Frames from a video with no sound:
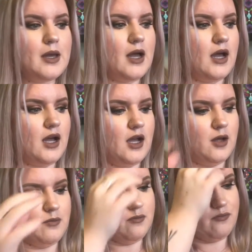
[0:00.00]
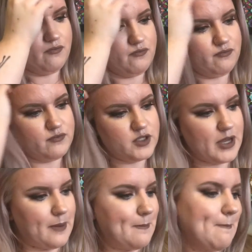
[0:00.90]
So
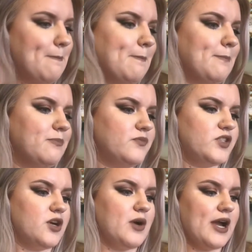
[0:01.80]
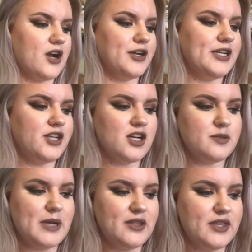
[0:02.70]
yeah, so I already talked
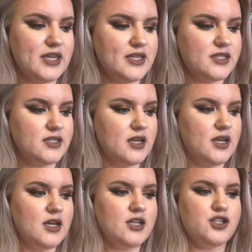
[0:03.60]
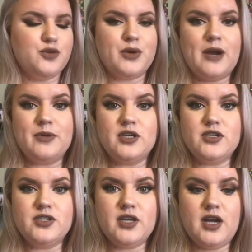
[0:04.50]
about these two
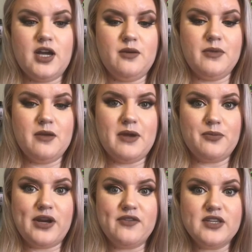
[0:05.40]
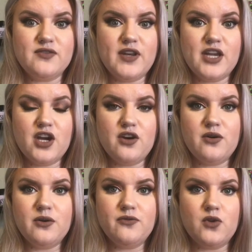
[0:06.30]
primers in my previous
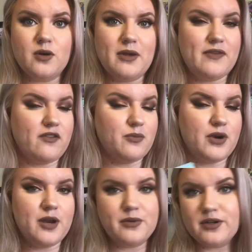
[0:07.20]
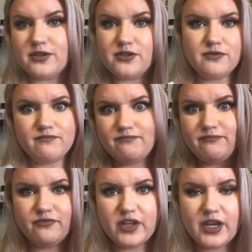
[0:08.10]
video for my favorite primers
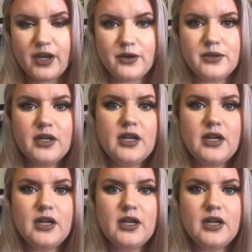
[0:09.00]
video.